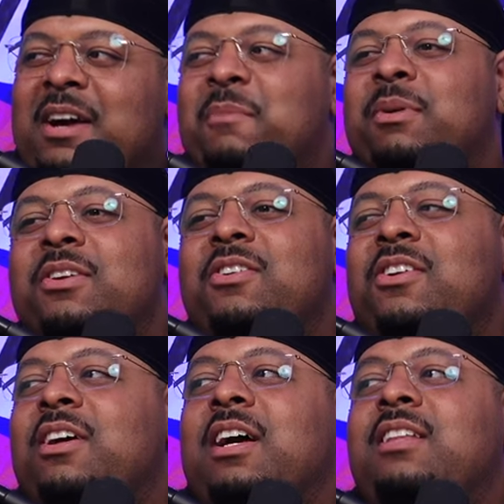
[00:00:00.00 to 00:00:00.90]
But nah, you
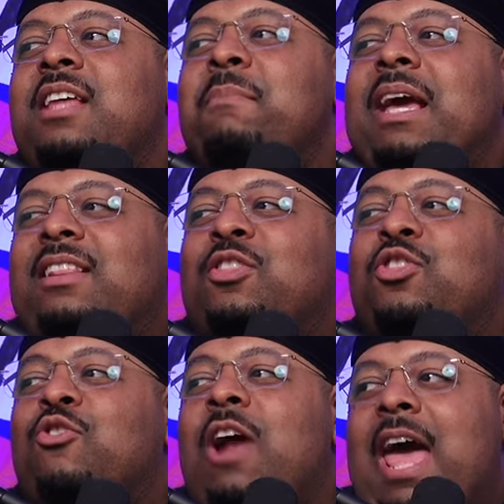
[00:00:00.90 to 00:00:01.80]
know, they don't. They make like the not,
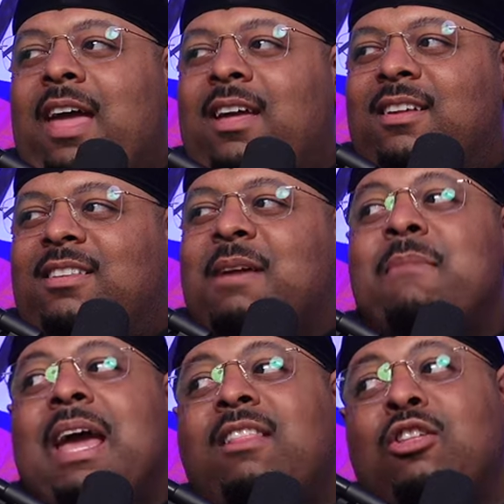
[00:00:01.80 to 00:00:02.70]
threat. They yeah,
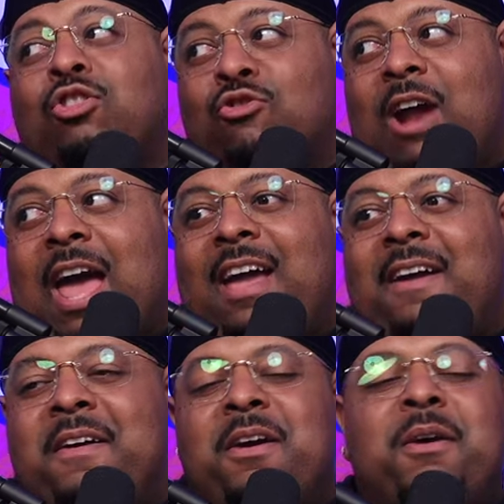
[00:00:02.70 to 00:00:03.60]
make yeah, the yeah. threat,
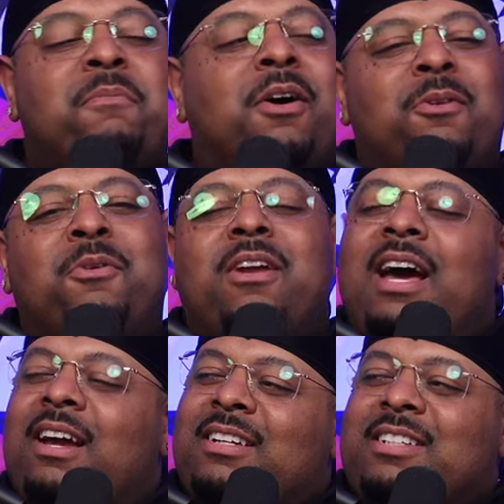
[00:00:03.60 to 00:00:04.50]
bro. You want to know
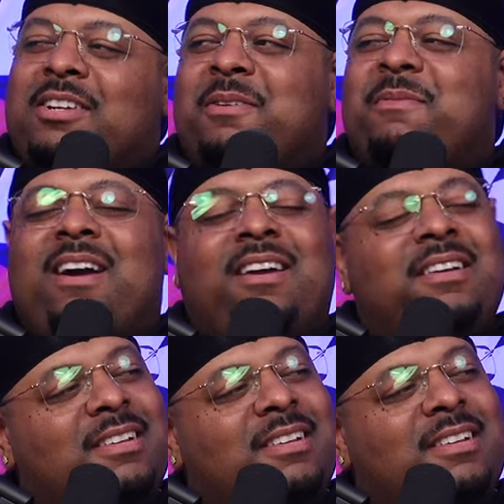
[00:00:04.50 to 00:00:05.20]
how you get your girl back?